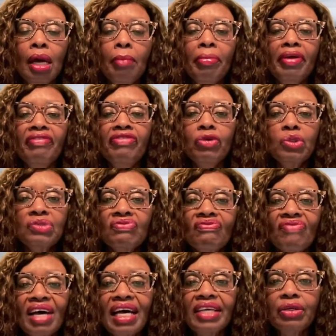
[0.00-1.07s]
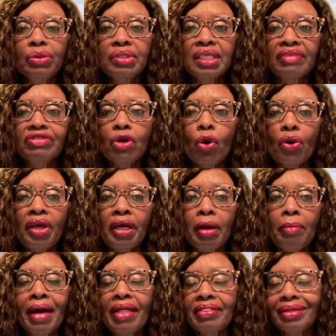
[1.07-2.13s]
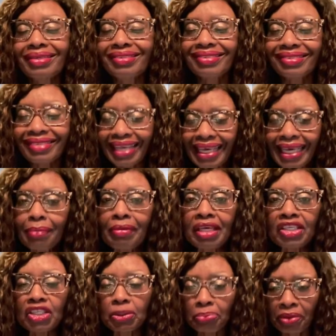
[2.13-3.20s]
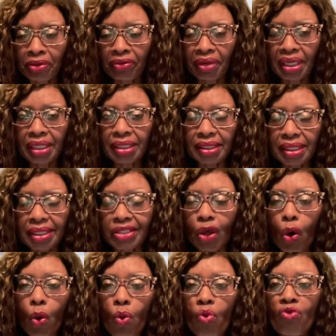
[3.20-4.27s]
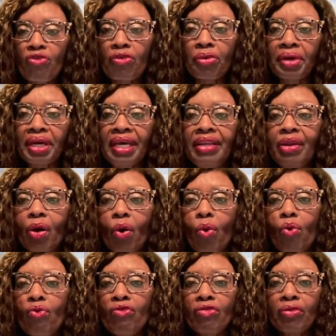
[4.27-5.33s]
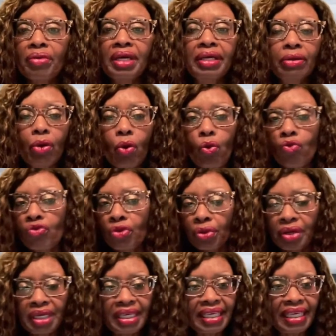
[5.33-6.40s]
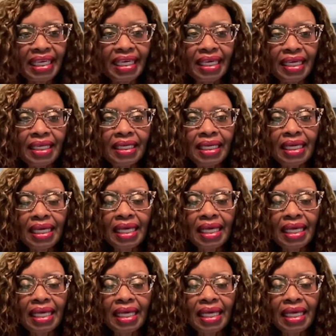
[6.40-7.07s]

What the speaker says: But if you find yourself talking about the same experiences over and over and over again,